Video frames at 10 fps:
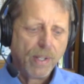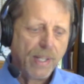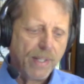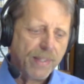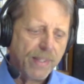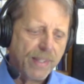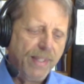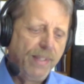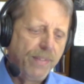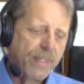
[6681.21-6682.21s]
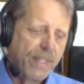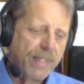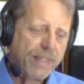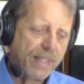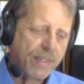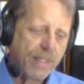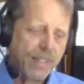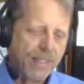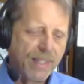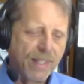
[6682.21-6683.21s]
and that
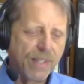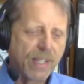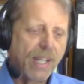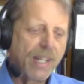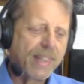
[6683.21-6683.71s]
the kind of